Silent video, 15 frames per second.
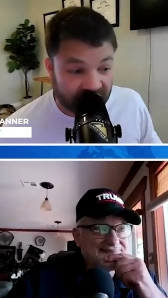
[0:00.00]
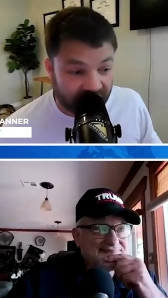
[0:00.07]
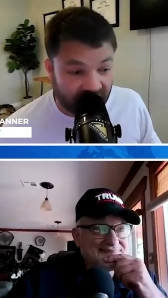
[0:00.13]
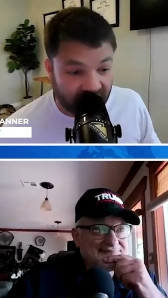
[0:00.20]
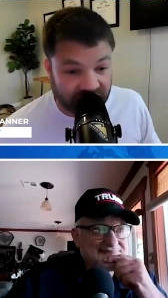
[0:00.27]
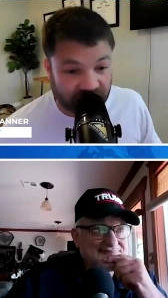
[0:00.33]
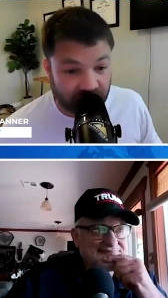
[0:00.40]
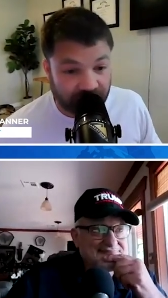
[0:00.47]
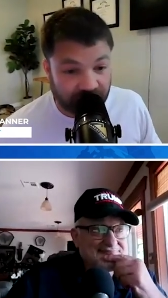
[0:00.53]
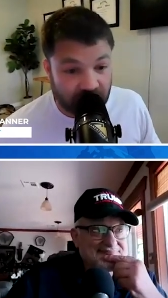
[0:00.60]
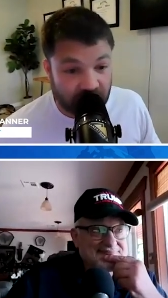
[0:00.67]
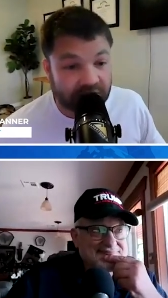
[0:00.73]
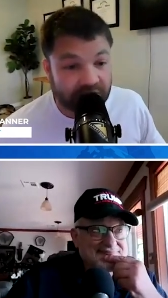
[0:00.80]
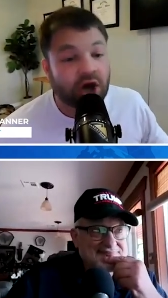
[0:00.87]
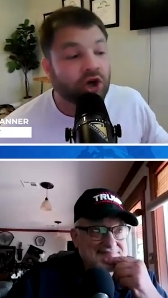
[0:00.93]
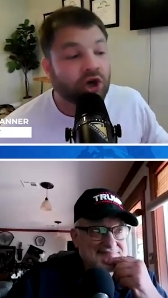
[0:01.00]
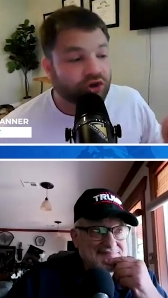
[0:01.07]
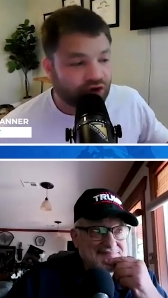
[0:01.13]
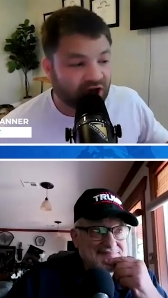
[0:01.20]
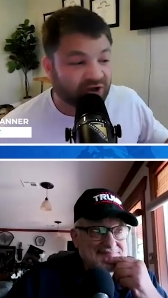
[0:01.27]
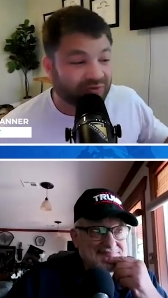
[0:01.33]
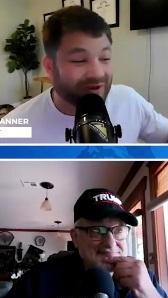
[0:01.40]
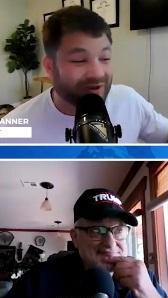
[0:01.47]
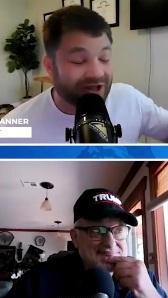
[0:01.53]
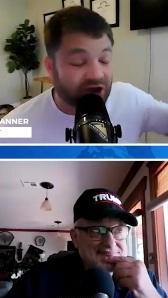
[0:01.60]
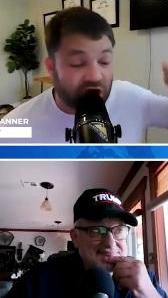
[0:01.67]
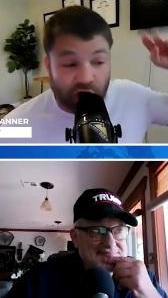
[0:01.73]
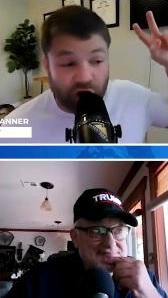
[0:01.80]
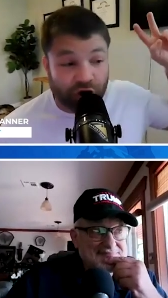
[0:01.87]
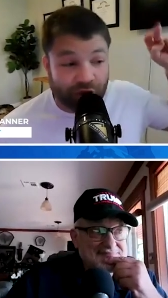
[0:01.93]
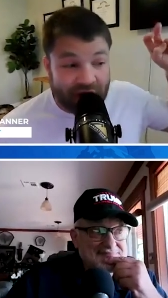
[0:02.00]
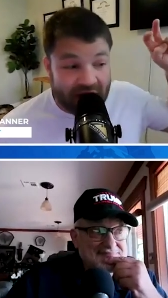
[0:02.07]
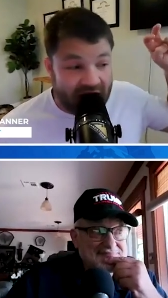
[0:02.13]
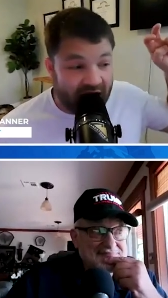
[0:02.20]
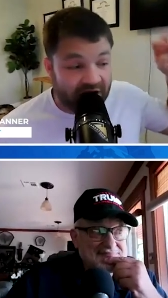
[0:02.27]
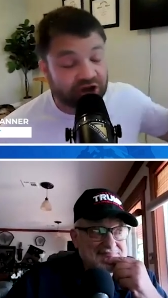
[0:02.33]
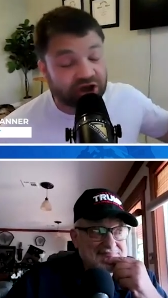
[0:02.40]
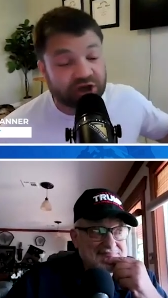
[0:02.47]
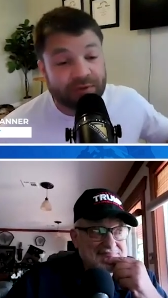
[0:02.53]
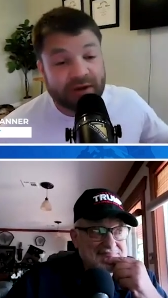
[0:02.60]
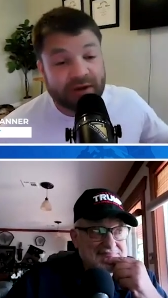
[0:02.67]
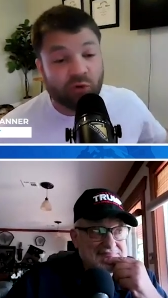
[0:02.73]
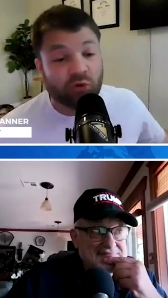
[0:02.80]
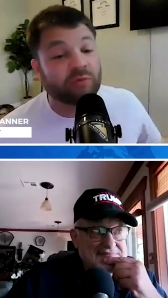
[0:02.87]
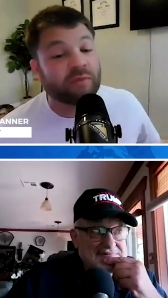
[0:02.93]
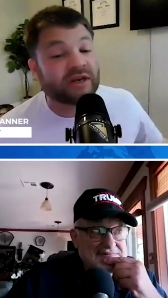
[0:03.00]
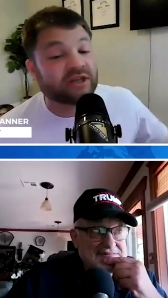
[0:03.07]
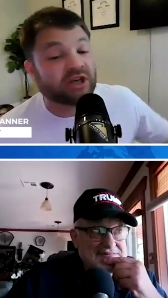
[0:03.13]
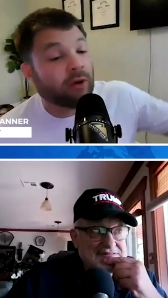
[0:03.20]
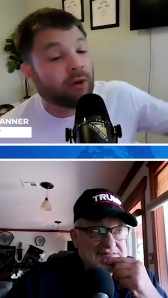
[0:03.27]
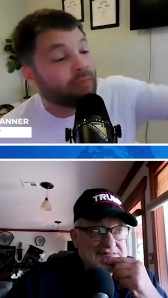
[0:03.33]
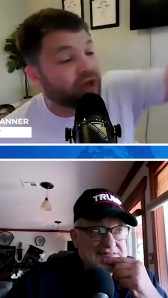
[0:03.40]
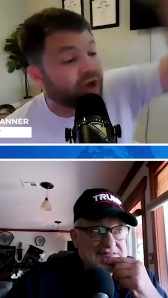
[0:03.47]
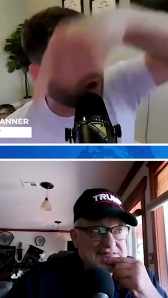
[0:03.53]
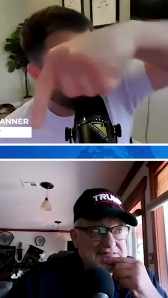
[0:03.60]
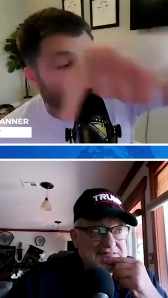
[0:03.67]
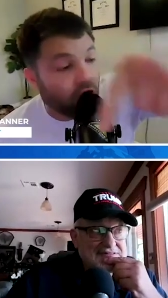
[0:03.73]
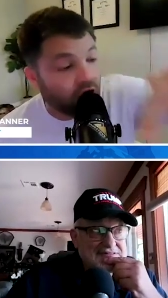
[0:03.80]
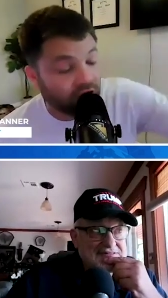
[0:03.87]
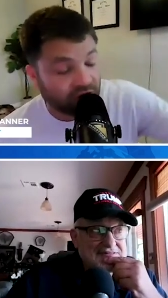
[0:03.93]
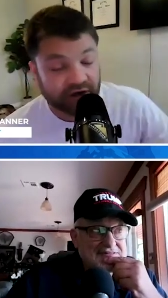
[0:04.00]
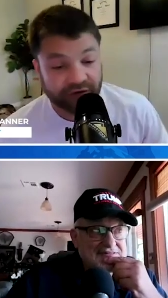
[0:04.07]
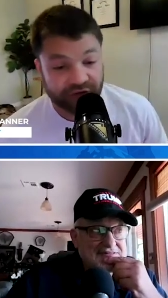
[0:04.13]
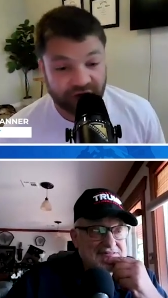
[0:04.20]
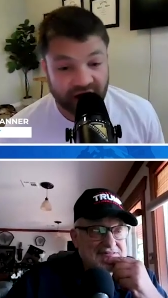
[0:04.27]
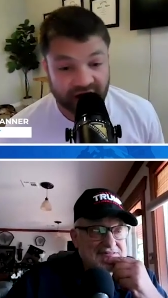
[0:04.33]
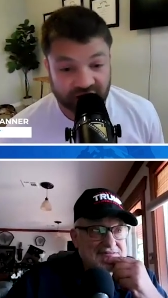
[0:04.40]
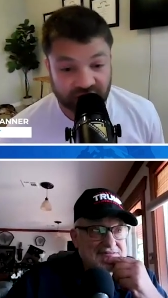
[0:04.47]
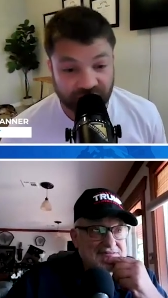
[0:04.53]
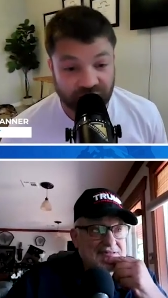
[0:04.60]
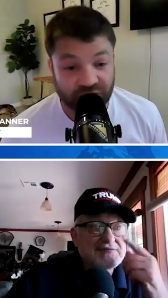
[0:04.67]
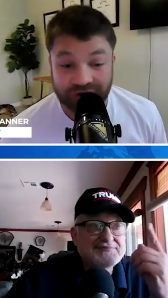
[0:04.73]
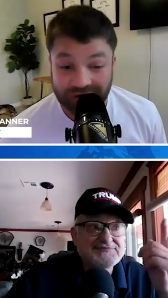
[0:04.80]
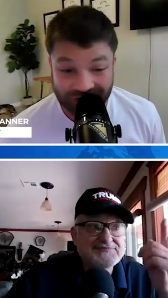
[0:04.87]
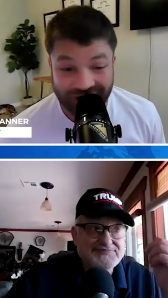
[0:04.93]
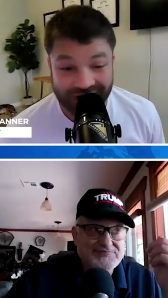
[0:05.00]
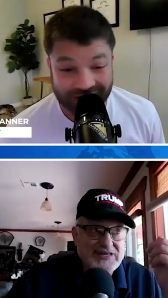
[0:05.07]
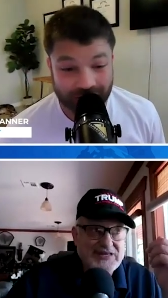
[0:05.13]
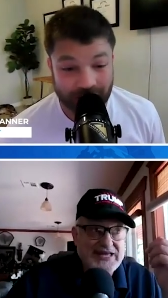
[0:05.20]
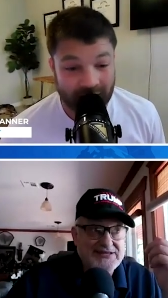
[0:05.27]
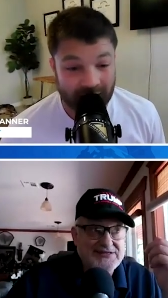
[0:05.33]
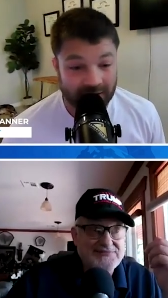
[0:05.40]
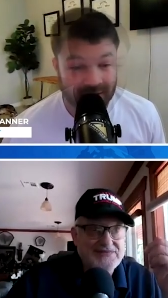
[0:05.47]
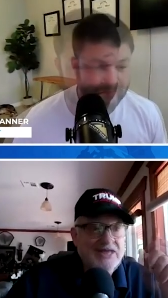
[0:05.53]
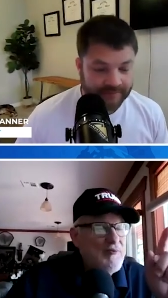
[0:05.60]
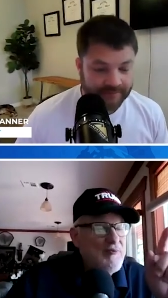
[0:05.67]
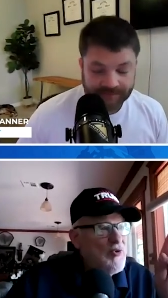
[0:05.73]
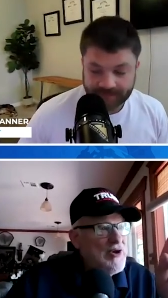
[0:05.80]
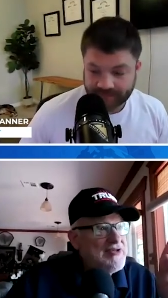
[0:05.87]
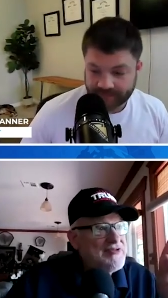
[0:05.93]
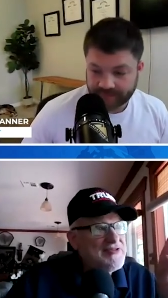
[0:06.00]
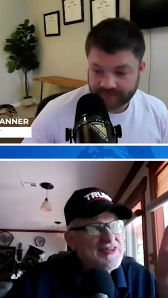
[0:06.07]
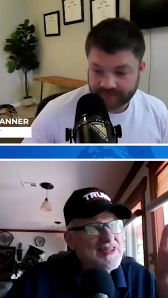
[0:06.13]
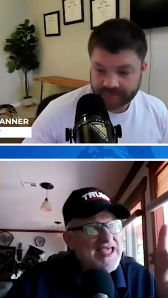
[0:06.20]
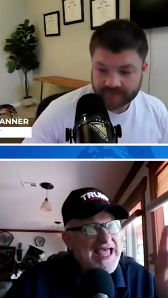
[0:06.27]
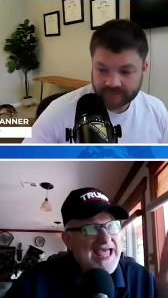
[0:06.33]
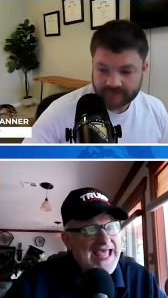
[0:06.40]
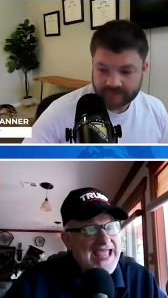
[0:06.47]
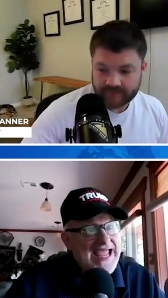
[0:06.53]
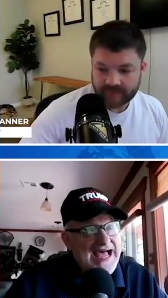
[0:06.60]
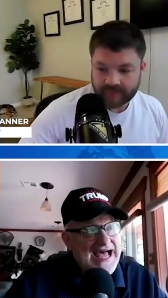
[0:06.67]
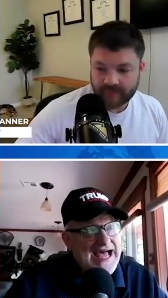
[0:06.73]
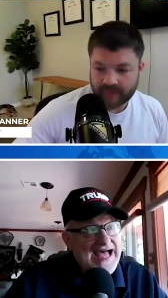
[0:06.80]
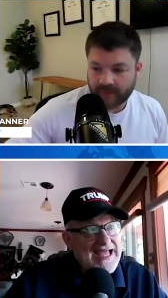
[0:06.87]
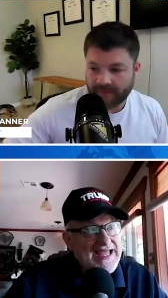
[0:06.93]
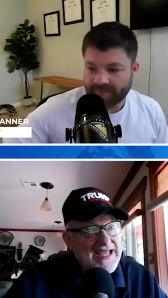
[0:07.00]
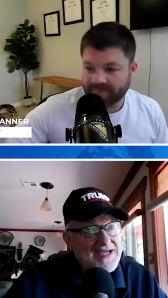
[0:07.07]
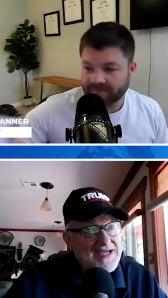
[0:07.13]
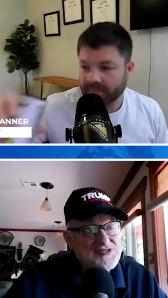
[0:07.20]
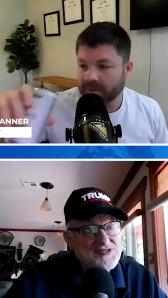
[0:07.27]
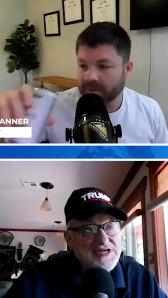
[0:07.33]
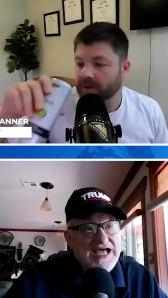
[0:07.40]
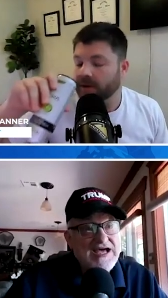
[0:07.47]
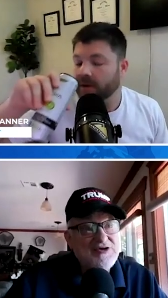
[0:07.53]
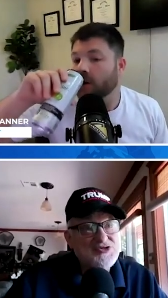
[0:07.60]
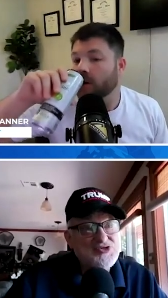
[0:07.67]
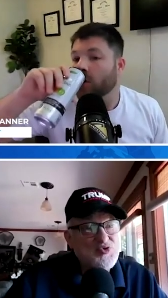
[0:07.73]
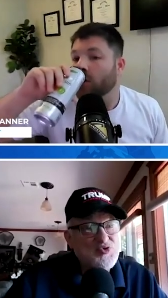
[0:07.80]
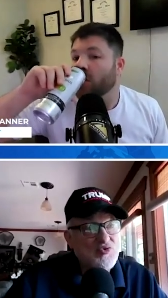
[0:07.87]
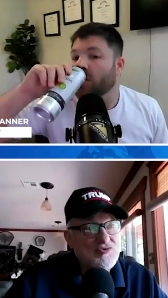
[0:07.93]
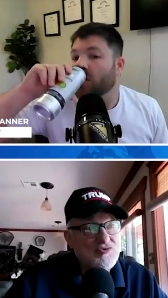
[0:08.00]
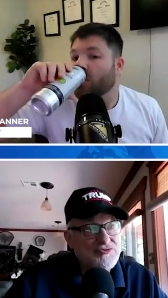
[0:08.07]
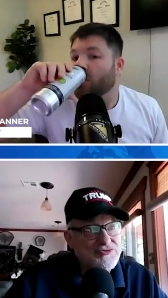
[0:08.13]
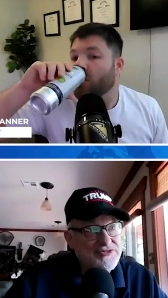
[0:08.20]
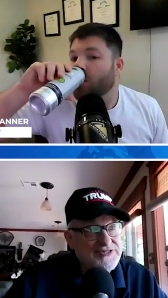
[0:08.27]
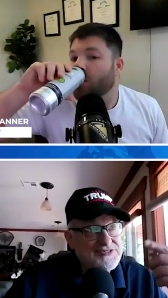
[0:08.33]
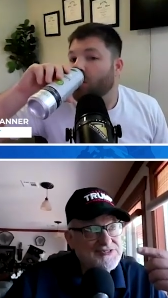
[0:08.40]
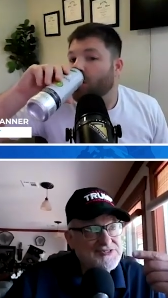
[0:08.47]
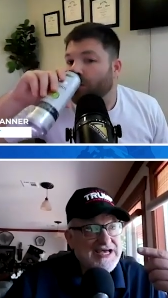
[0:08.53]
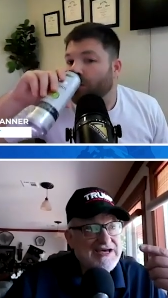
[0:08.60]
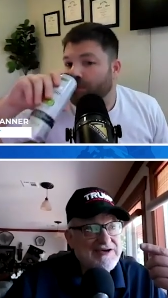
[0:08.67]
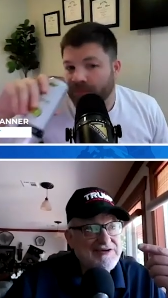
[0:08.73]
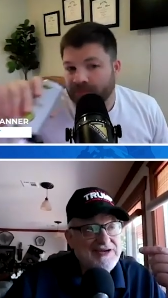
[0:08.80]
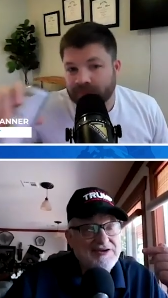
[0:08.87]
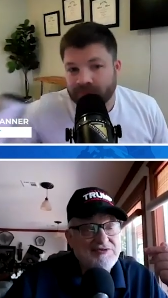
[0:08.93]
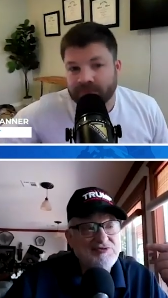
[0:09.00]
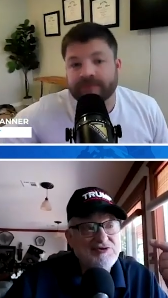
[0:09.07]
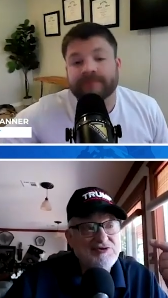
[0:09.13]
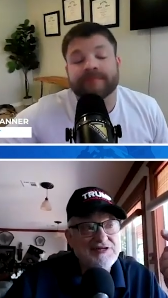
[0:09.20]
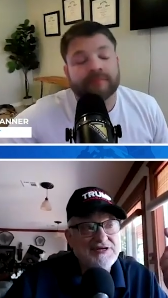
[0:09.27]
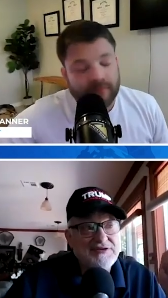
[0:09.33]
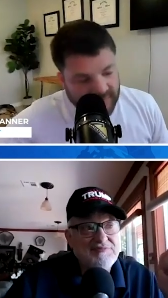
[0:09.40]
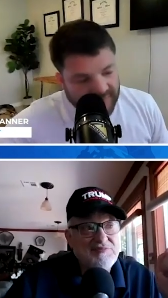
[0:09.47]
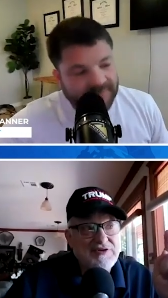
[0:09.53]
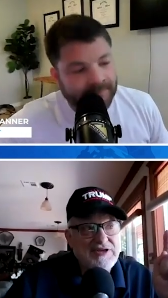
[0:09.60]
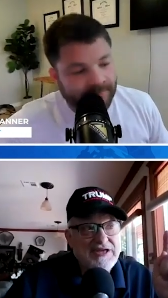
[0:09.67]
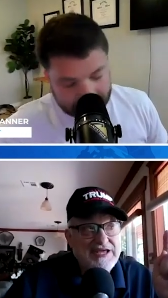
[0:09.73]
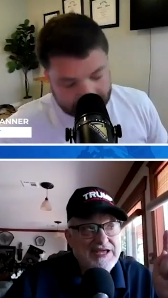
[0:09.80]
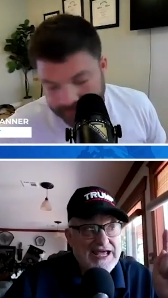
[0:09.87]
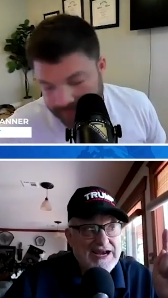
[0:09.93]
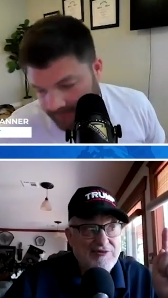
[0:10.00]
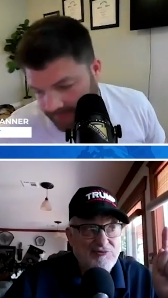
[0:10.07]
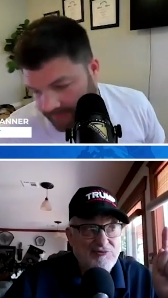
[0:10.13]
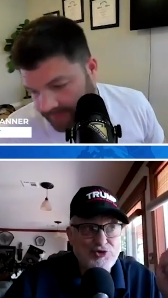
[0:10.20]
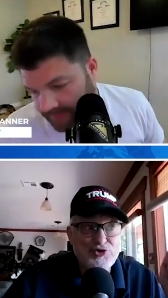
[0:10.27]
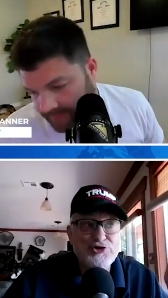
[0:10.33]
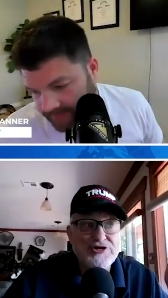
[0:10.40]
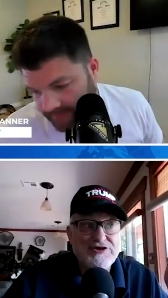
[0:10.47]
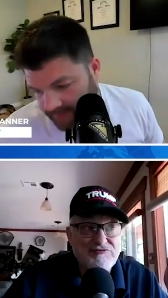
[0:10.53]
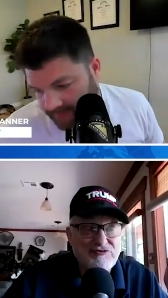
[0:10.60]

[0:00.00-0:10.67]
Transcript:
Speaker 1: in fossil fuels, Trust me, these green energy people would be dumping it all into fossil fuels. Trust me.
Speaker 2: Well, the AI has now squirreled this out and really and eh, kind of ruined it